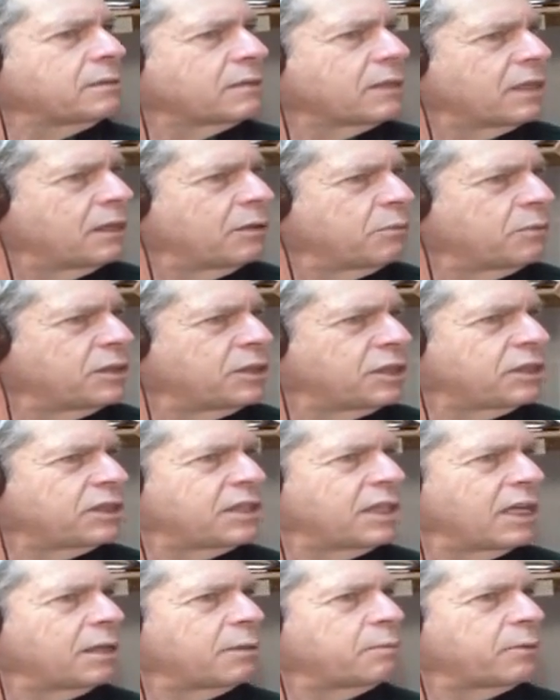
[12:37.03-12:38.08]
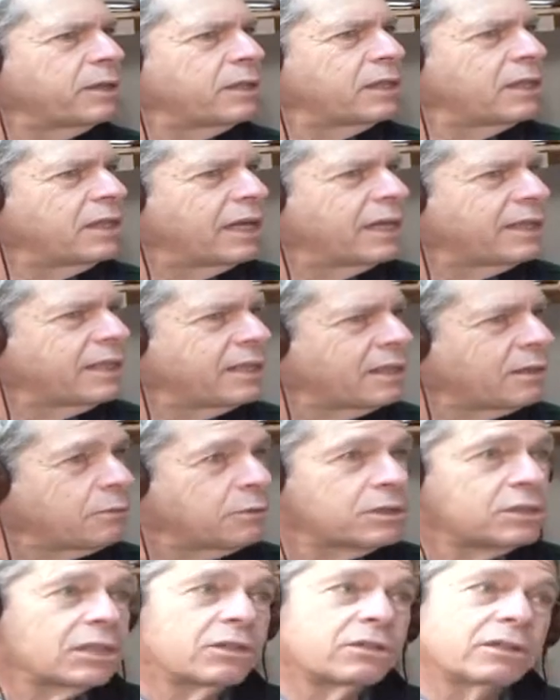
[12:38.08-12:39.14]
We just celebrated. I think it
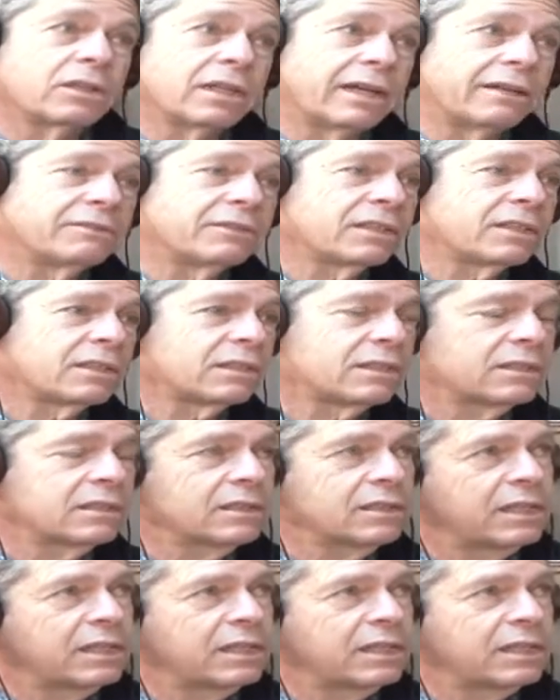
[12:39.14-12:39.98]
was our 11th.